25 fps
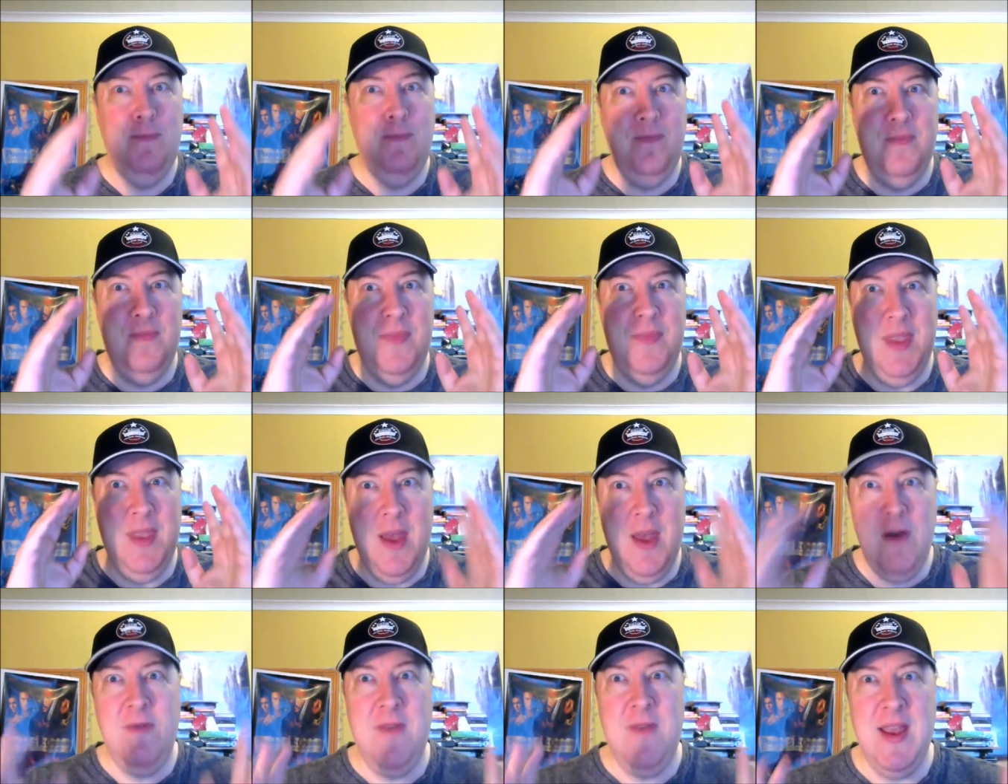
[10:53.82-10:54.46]

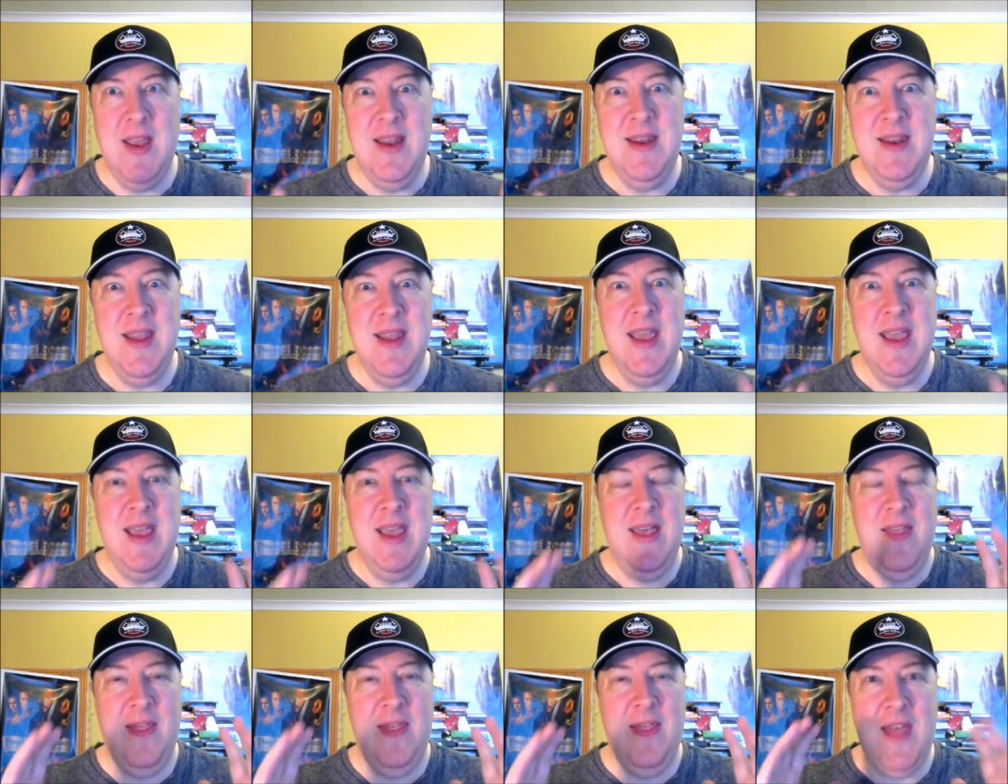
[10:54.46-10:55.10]
No, Vin,
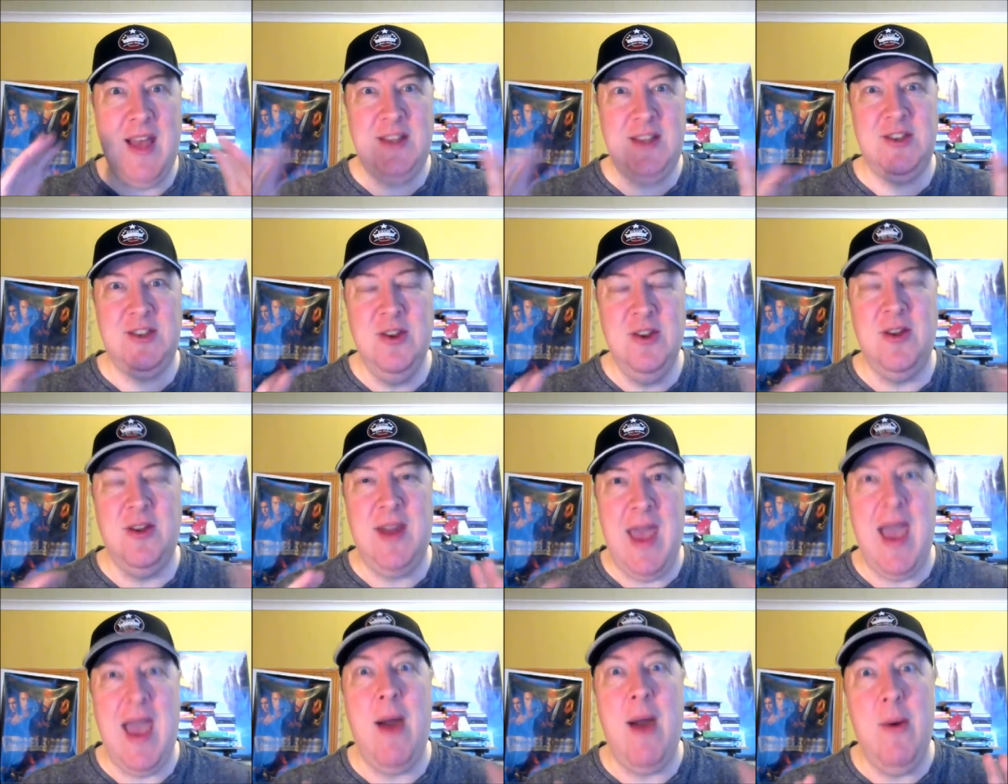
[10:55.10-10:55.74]
that's
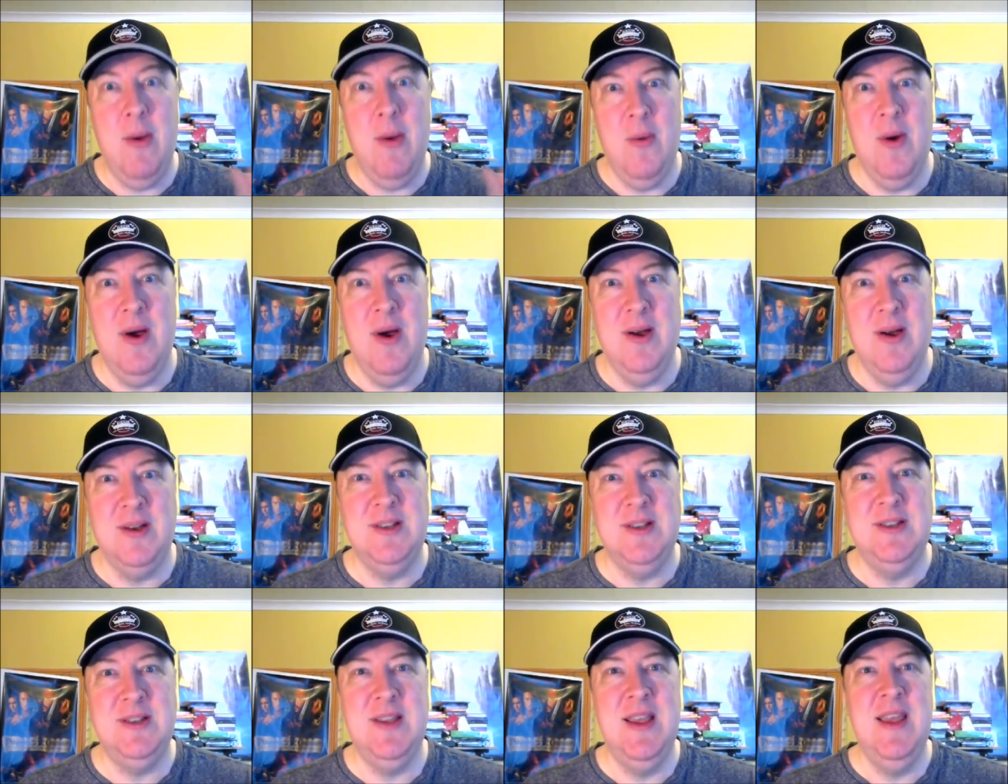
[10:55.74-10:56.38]
not how it
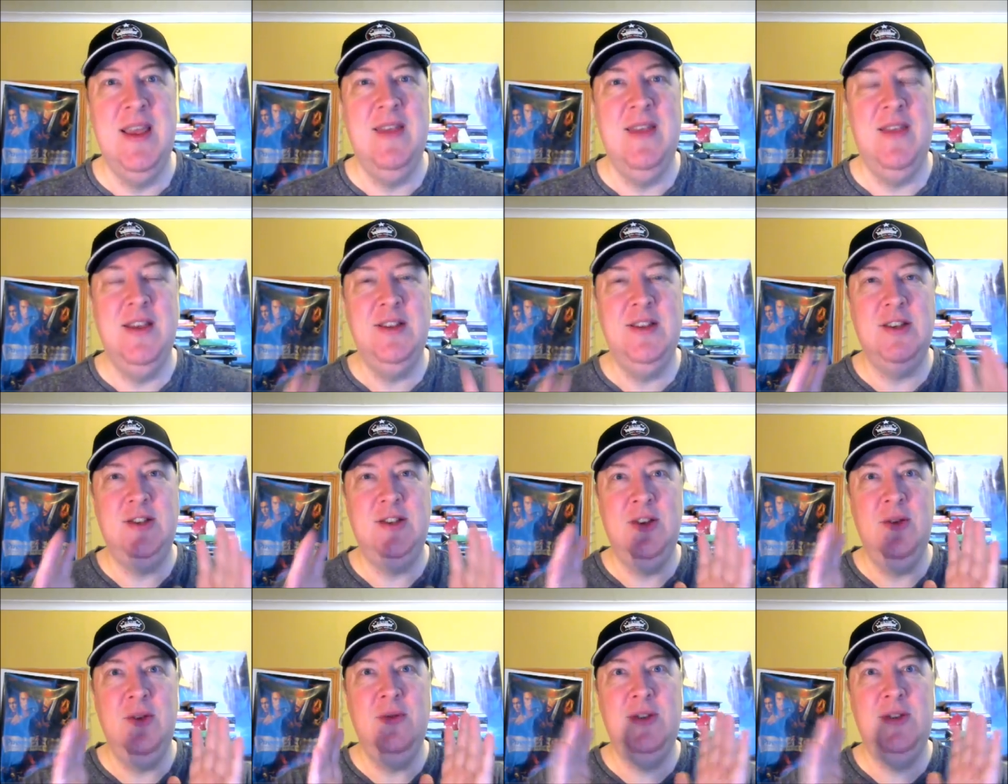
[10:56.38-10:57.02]
works. These are
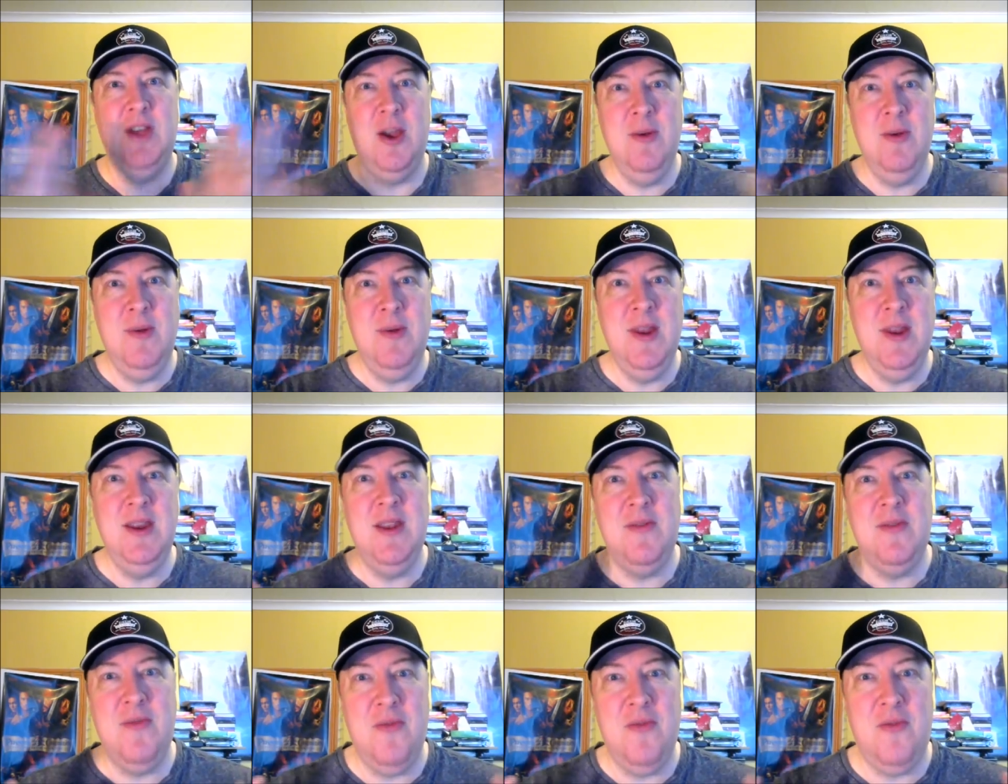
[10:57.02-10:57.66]
two totally
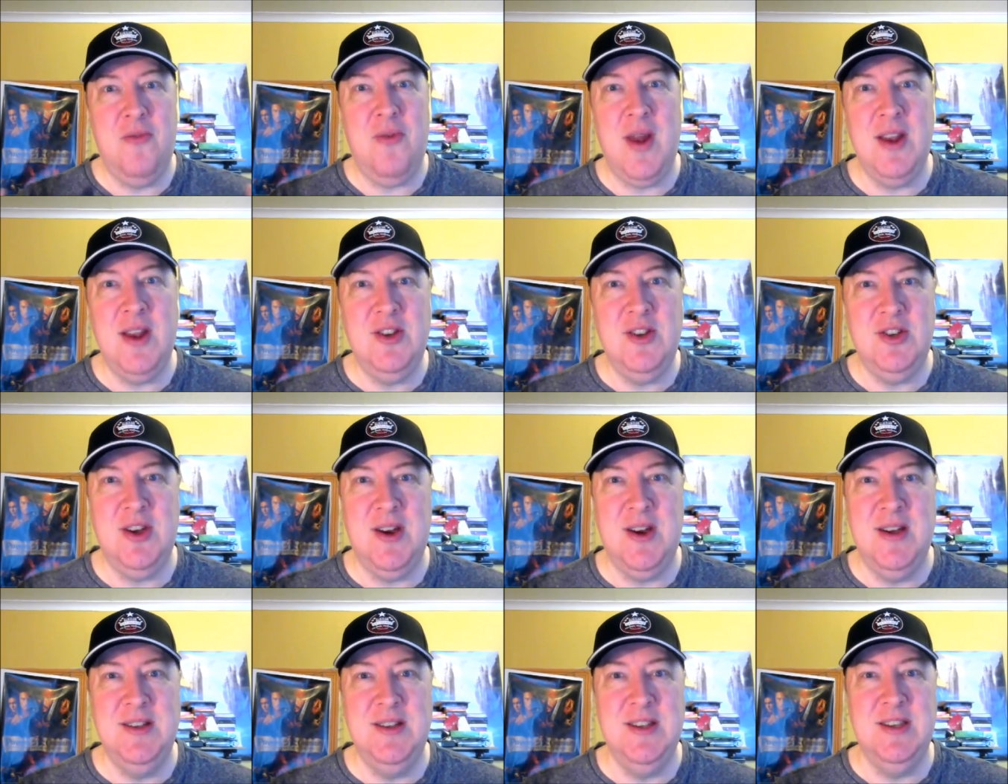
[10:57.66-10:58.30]
different
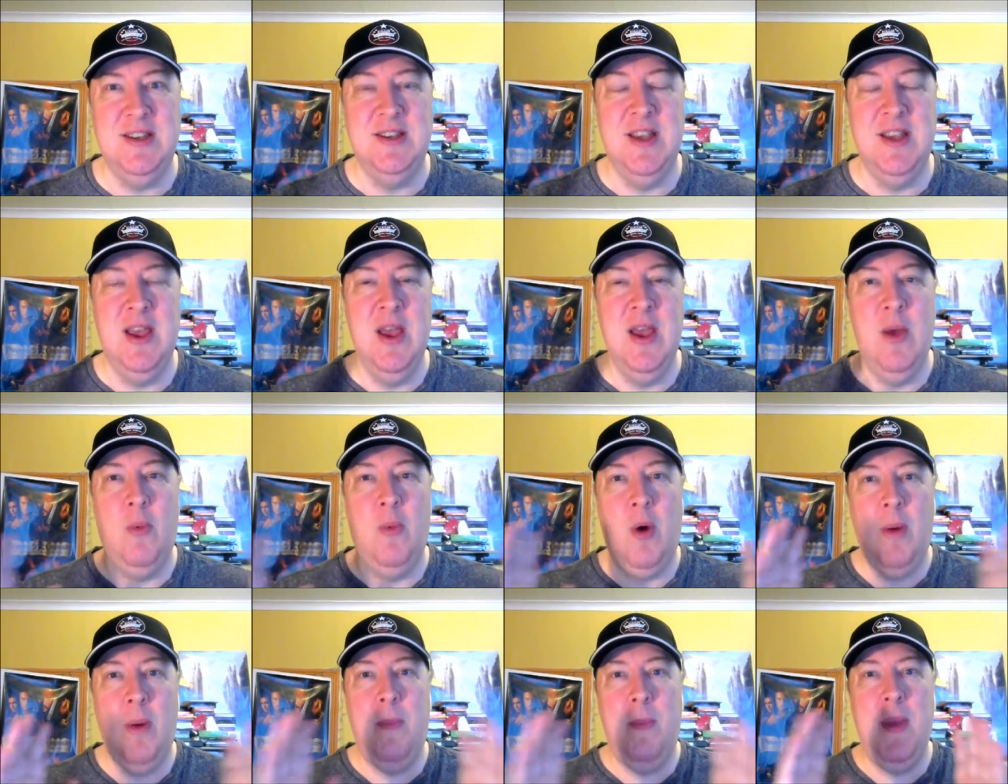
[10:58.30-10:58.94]
franchises.
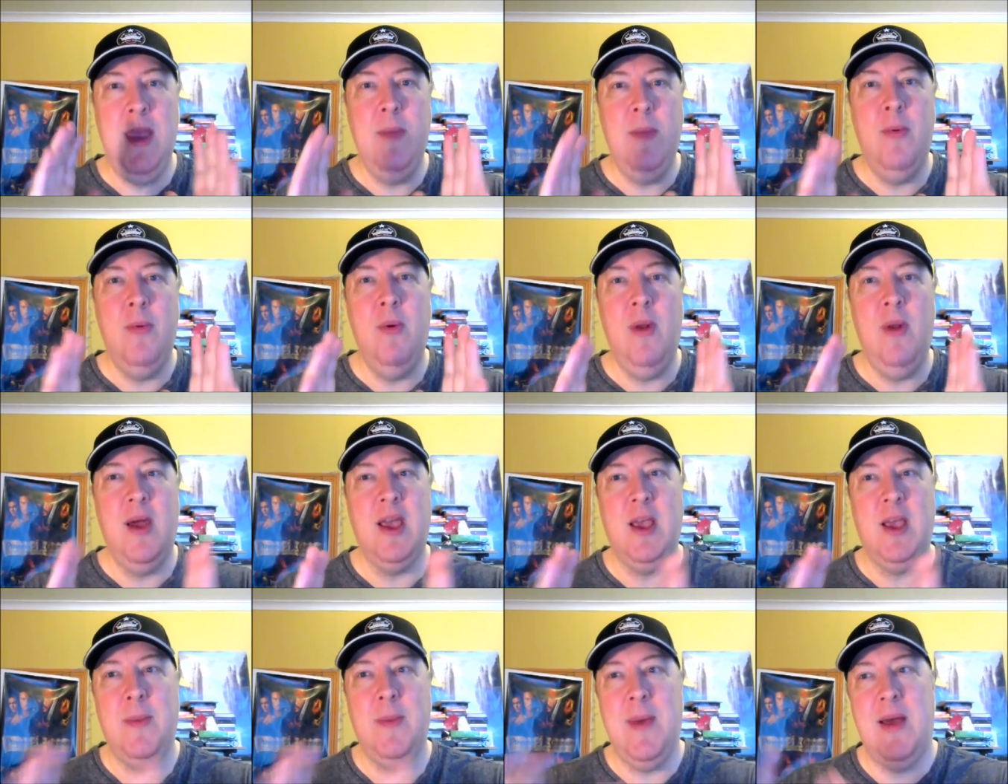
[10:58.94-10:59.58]
What people
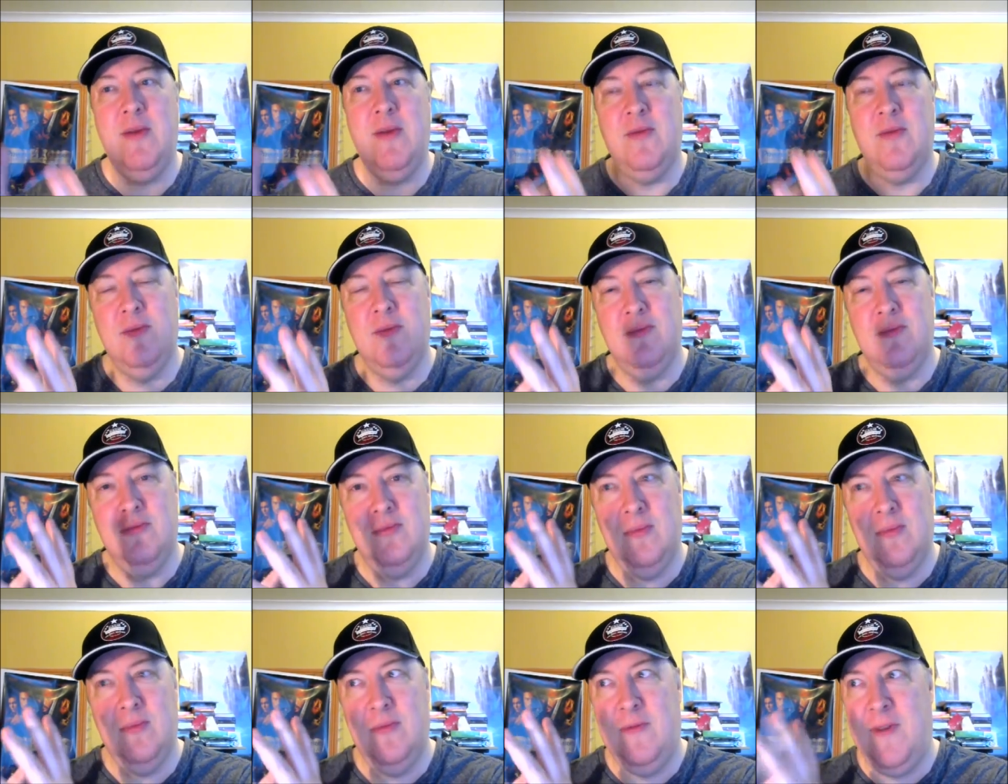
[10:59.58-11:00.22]
like about
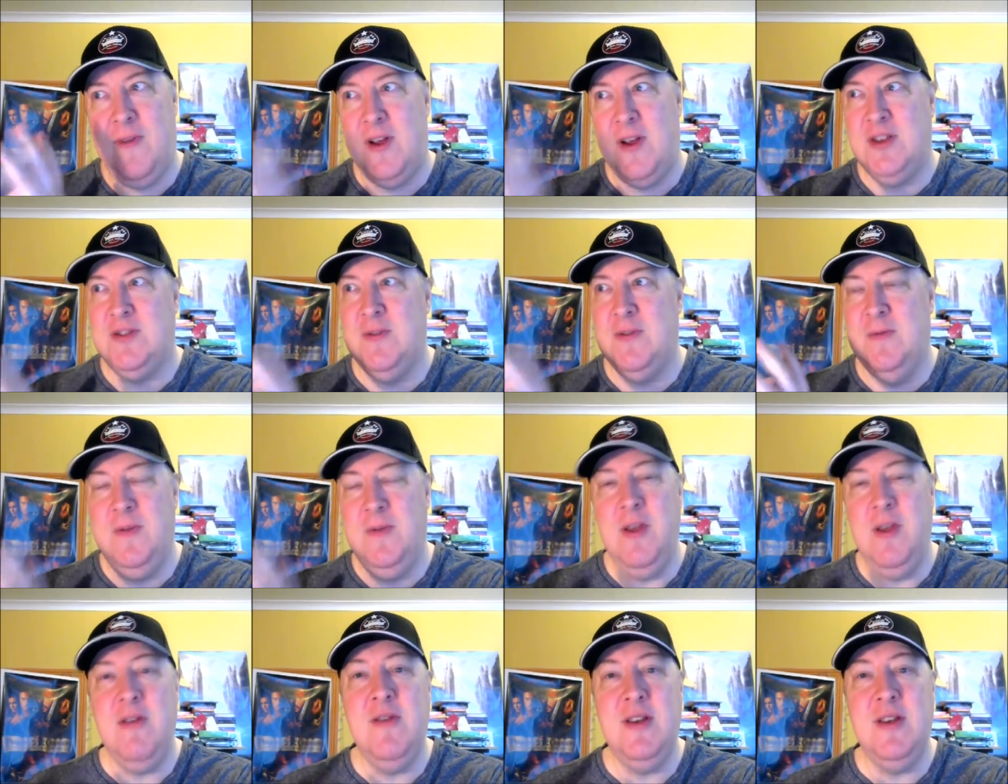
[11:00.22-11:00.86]
Fast
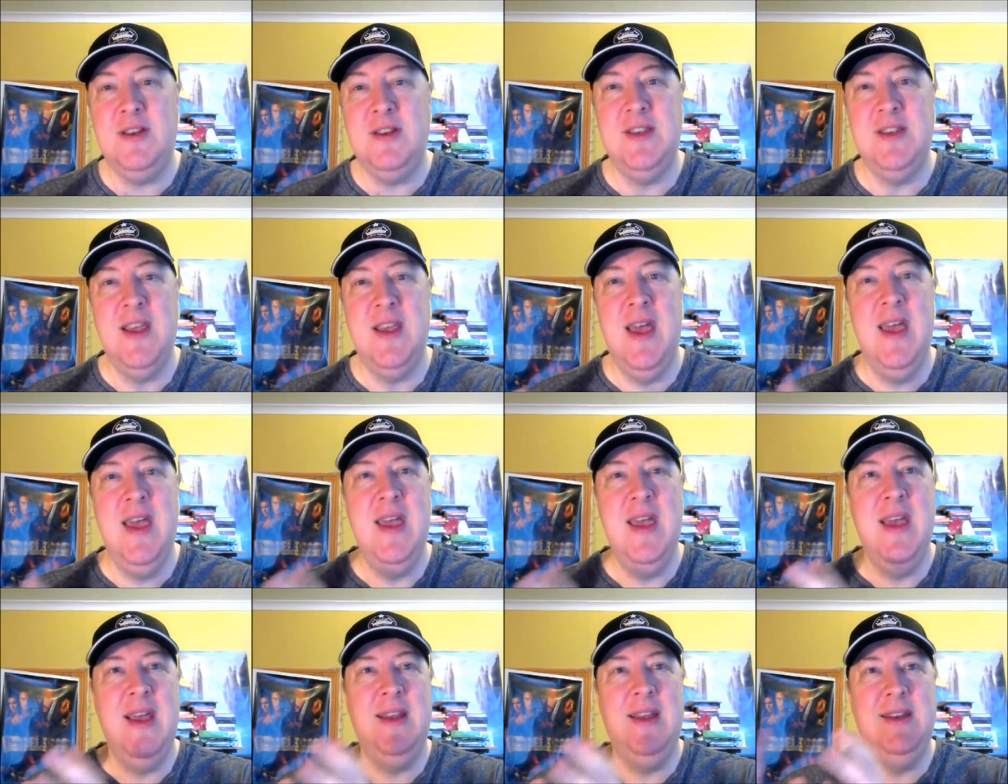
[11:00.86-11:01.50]
and Furious
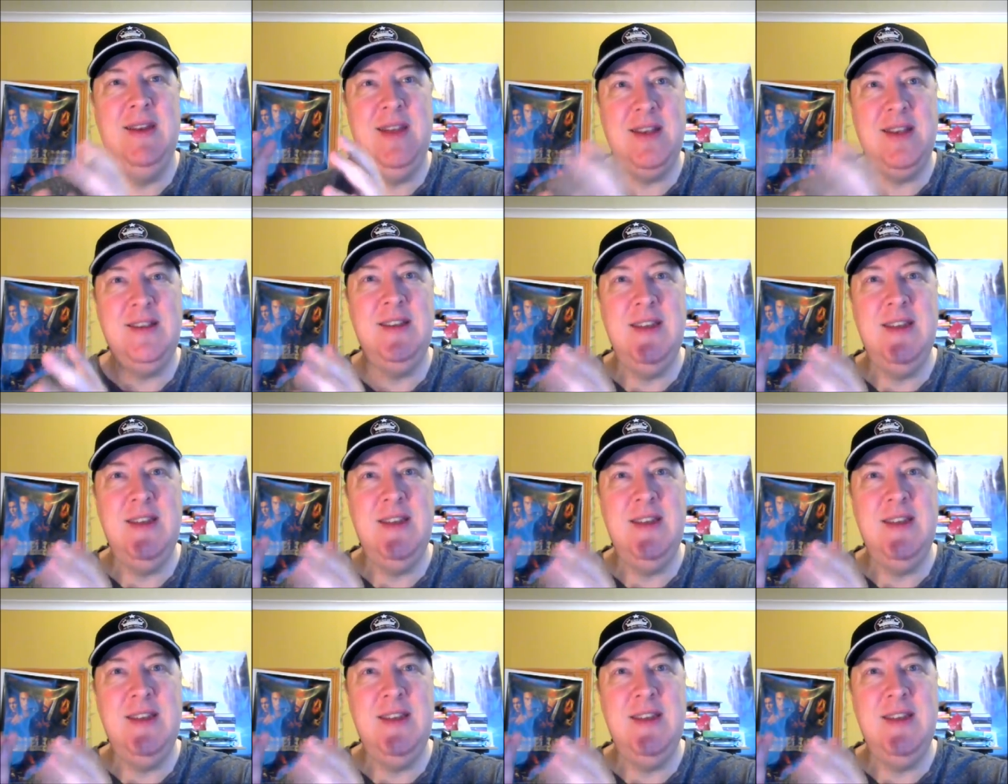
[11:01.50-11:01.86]
doesn't